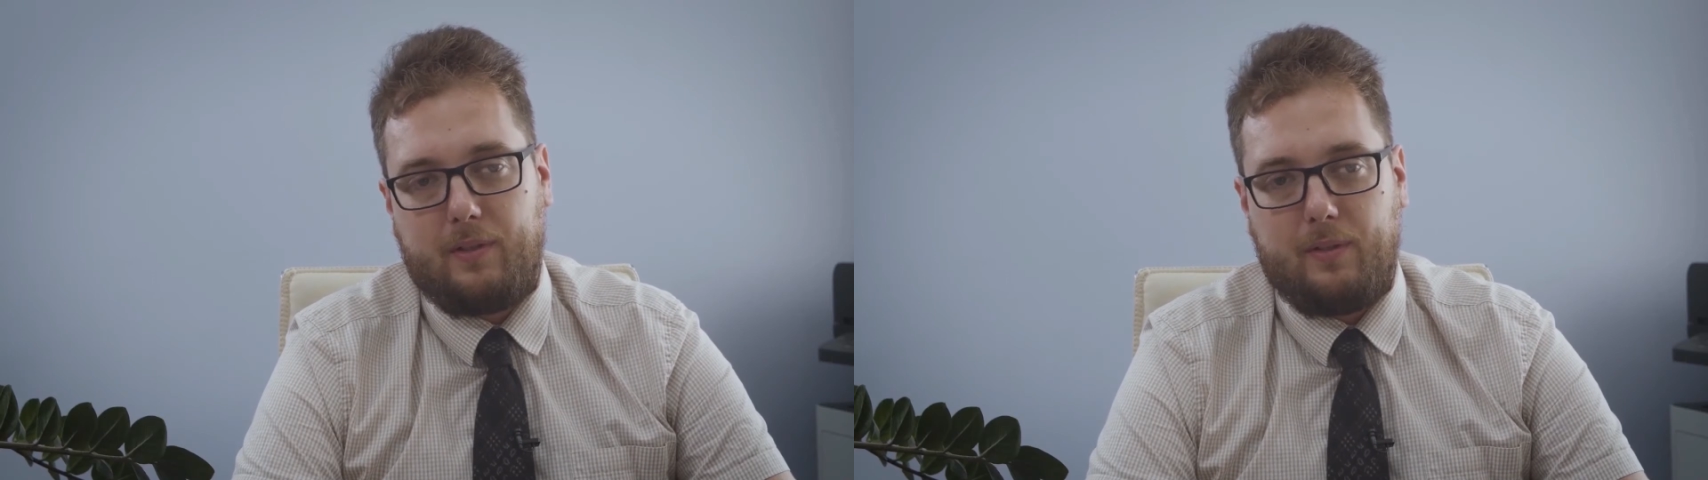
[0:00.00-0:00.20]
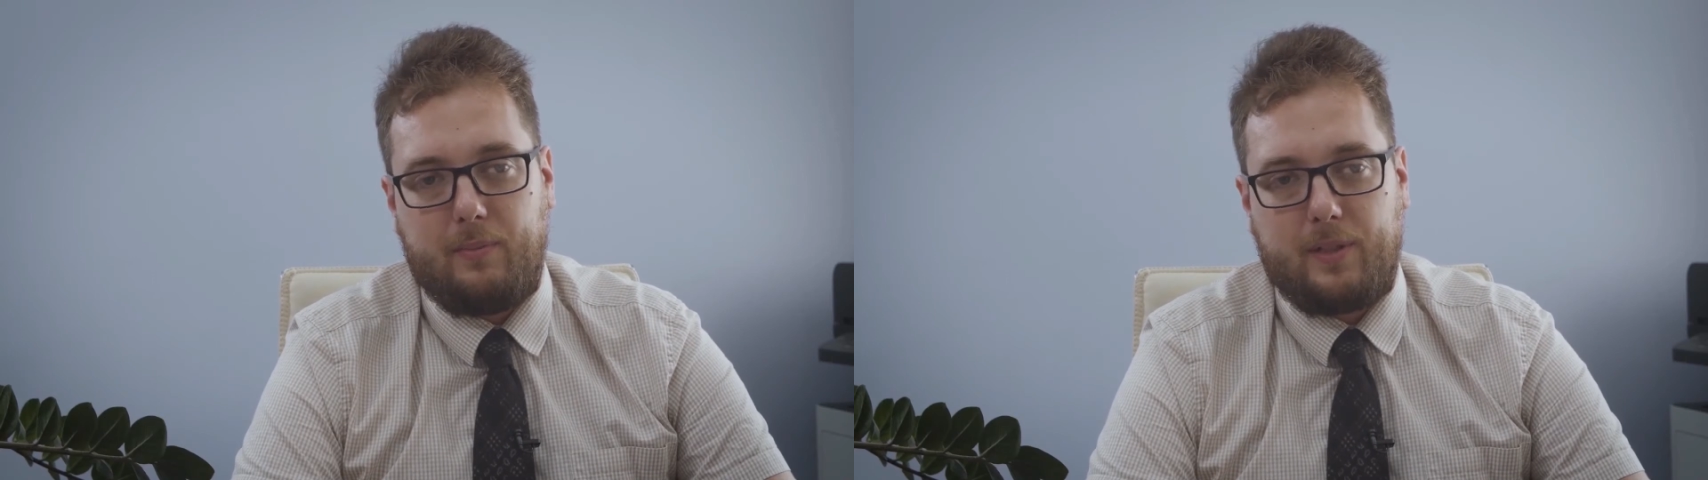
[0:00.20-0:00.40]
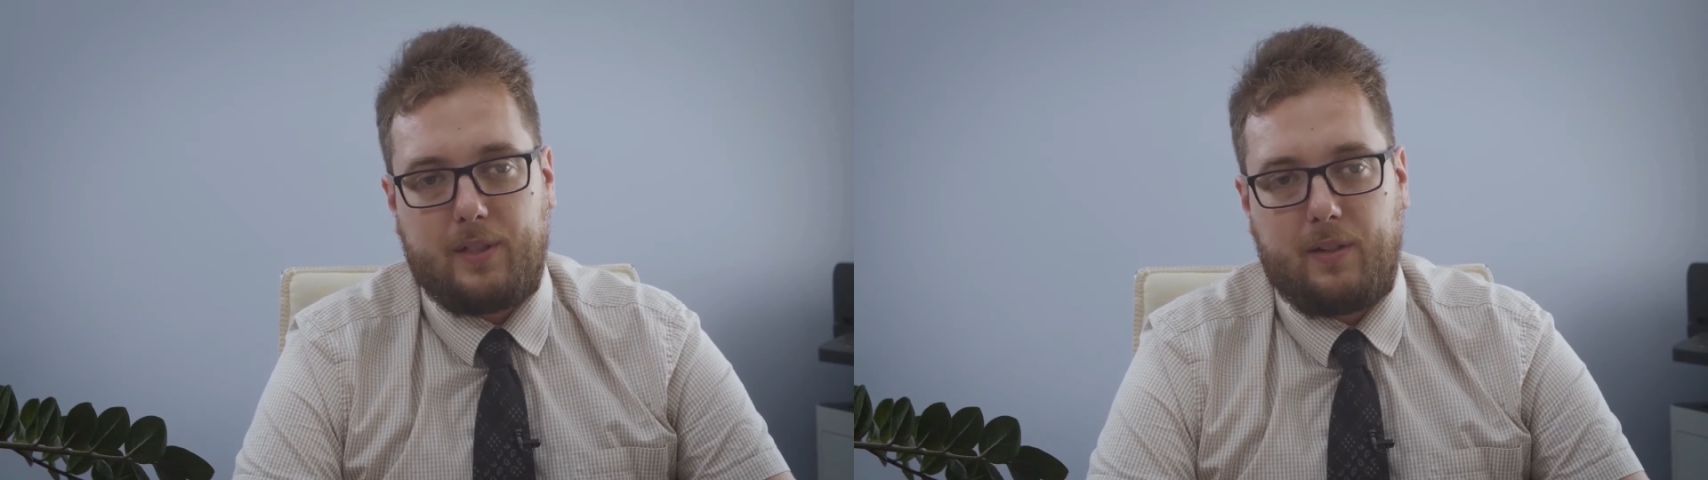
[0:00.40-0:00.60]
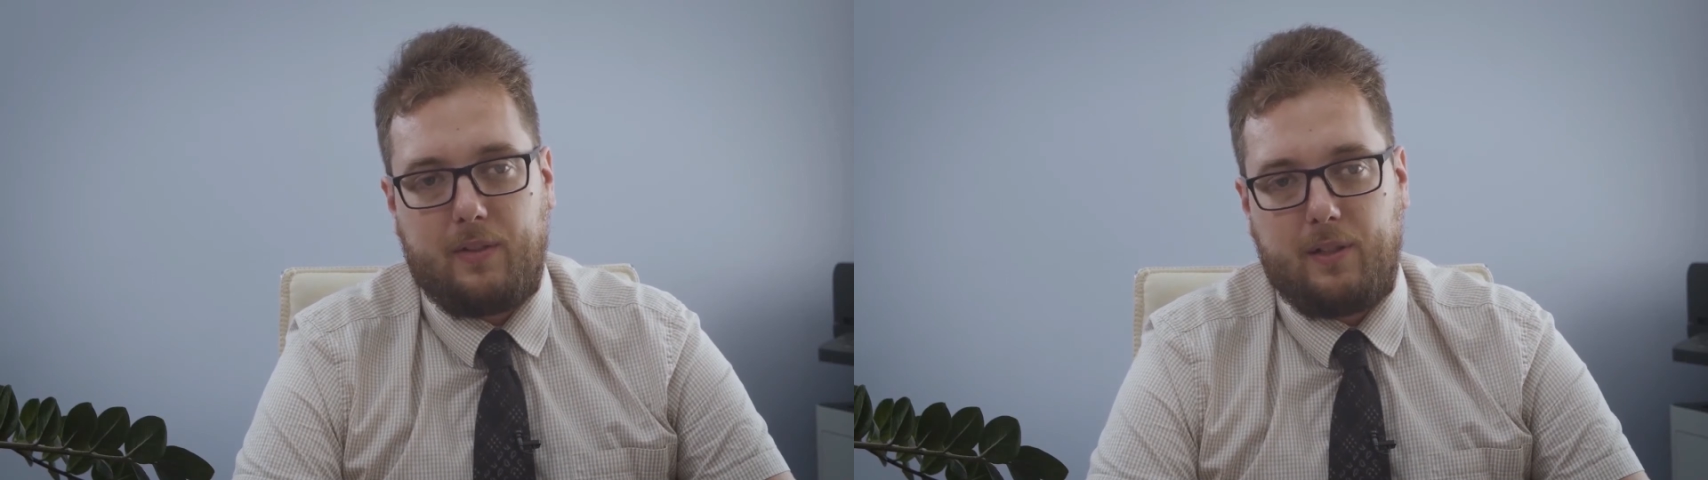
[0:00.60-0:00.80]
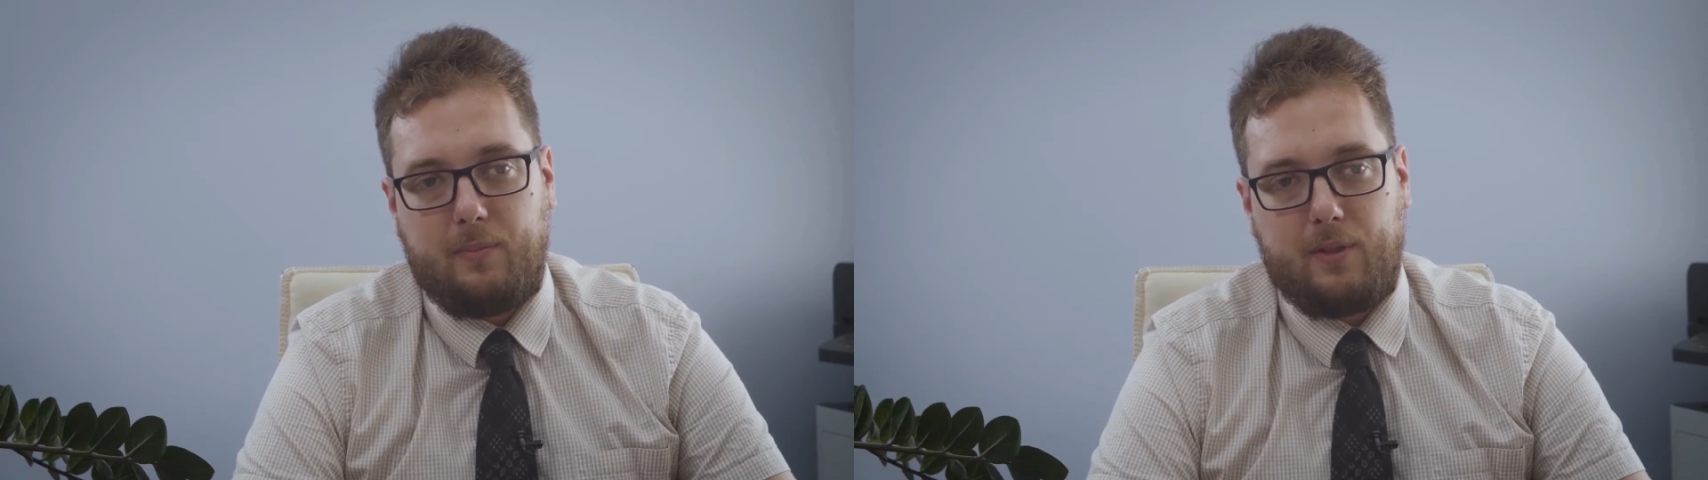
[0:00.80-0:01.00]
Christians,
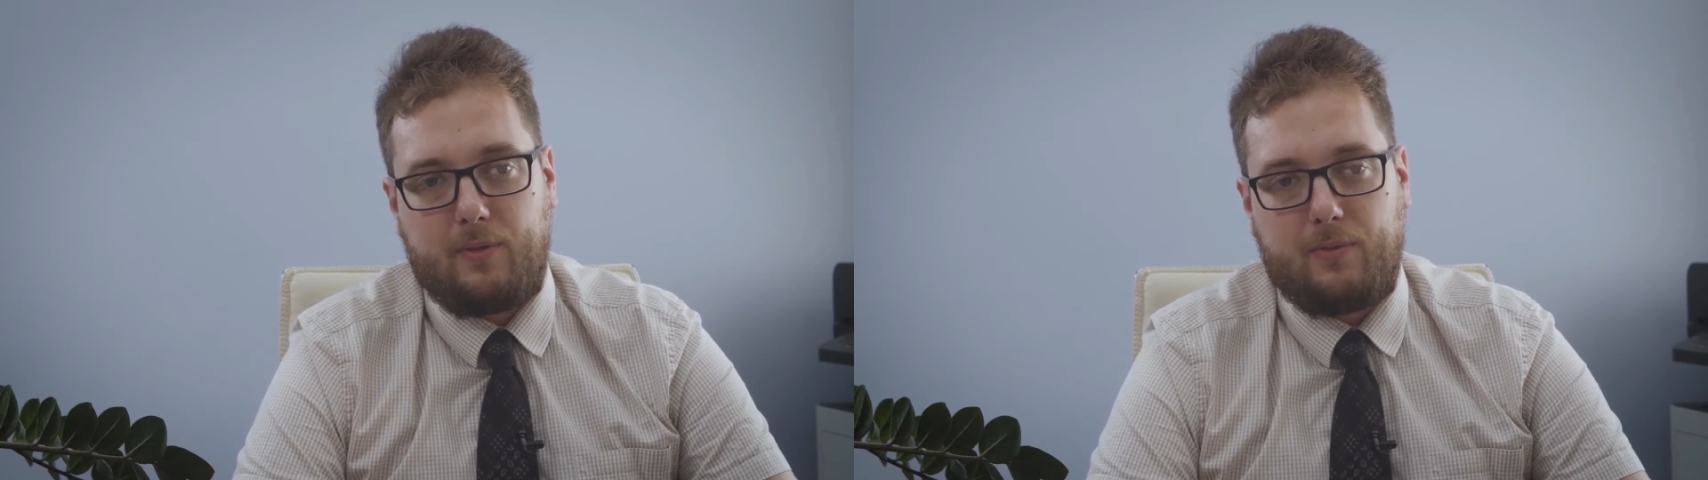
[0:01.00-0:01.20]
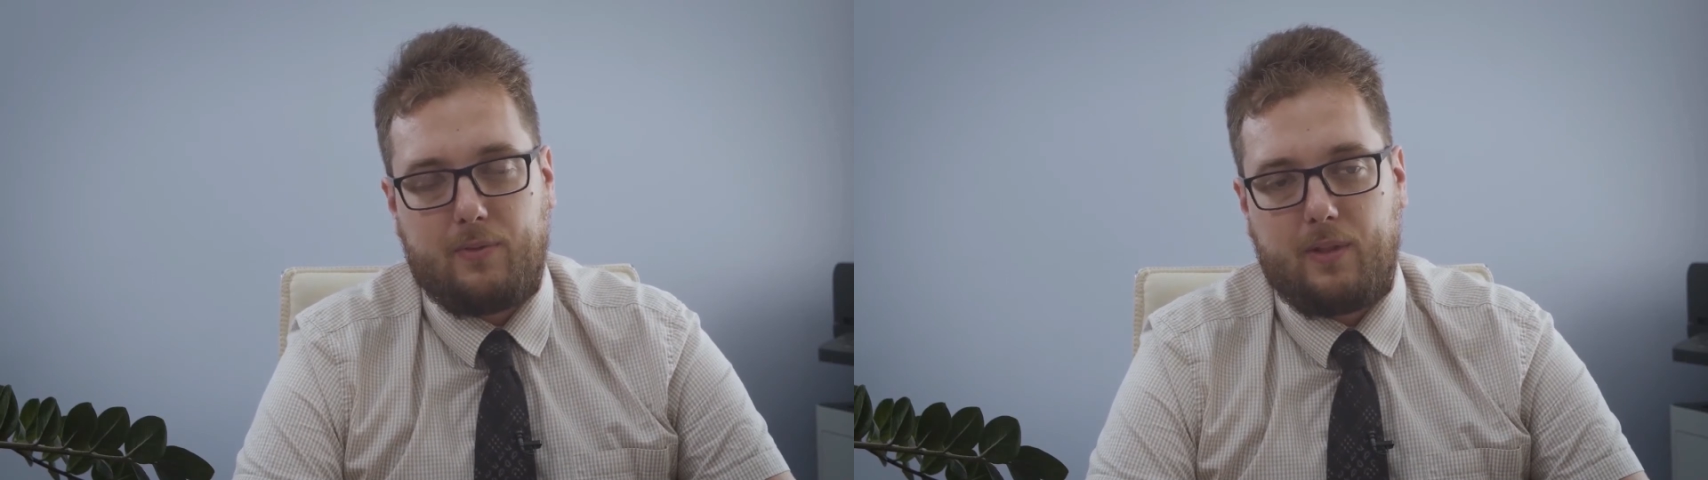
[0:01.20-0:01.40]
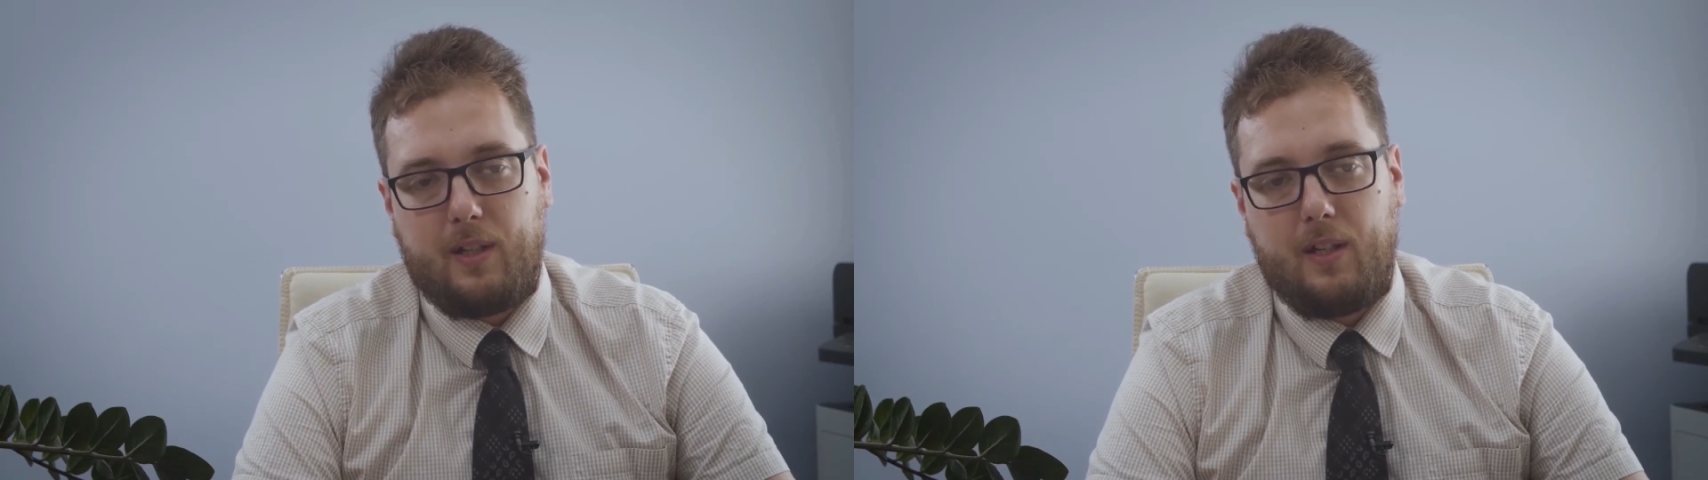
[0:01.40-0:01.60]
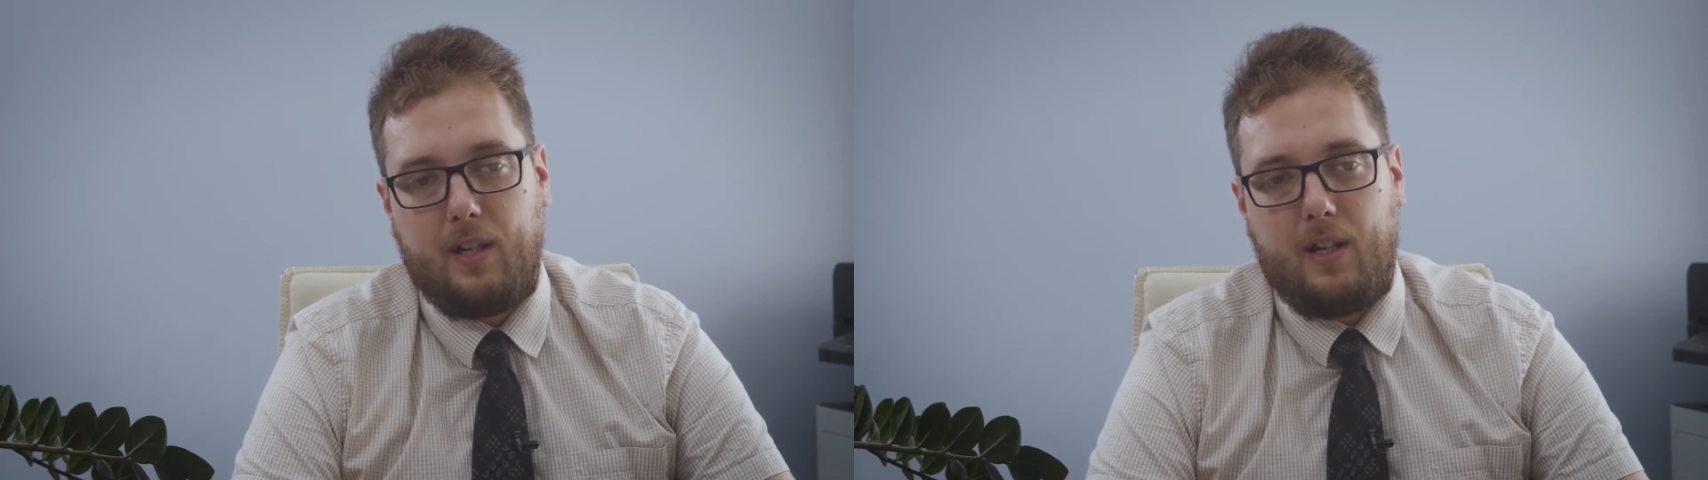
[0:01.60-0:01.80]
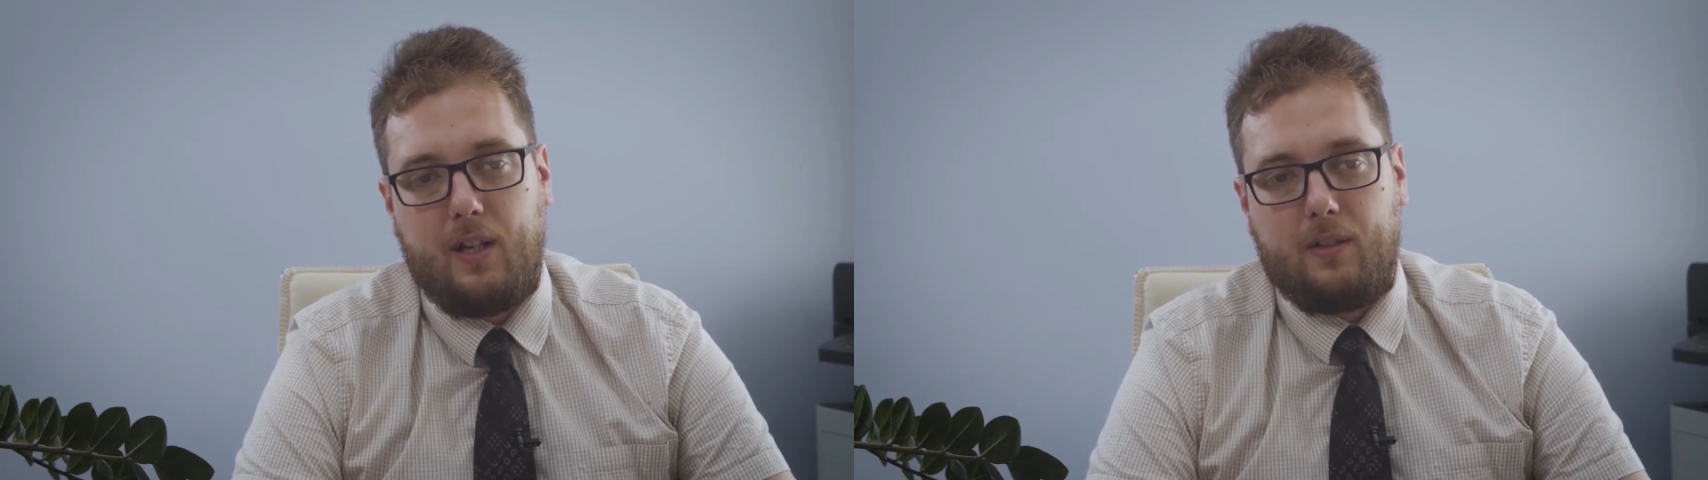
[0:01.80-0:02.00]
it's not difficult to